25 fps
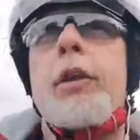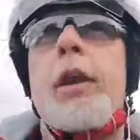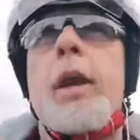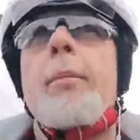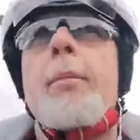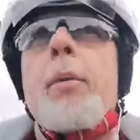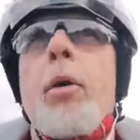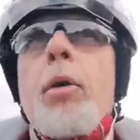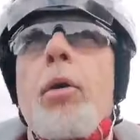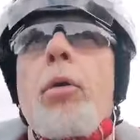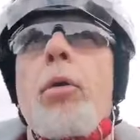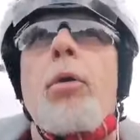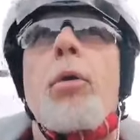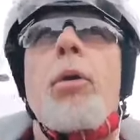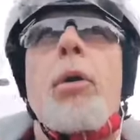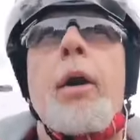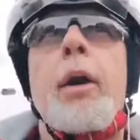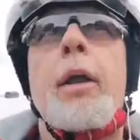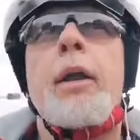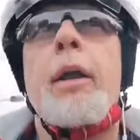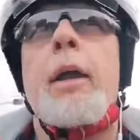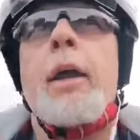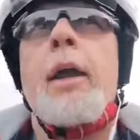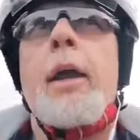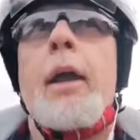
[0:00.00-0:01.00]
them or
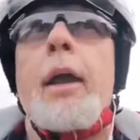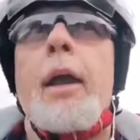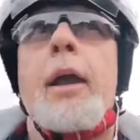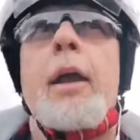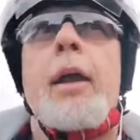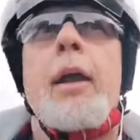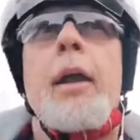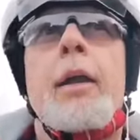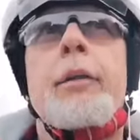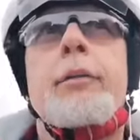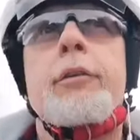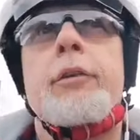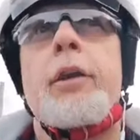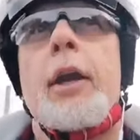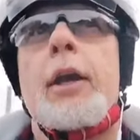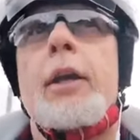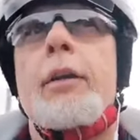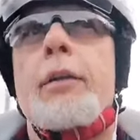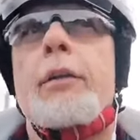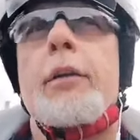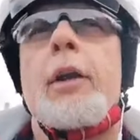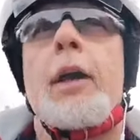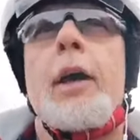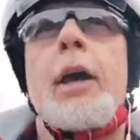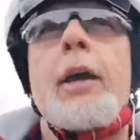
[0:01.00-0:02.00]

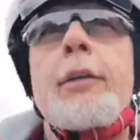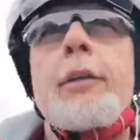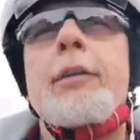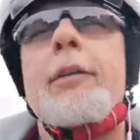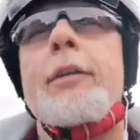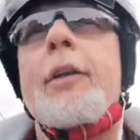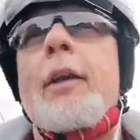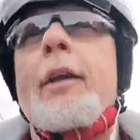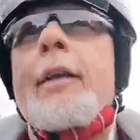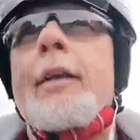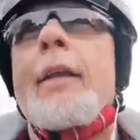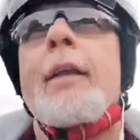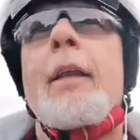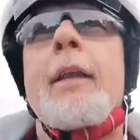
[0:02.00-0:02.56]
change us,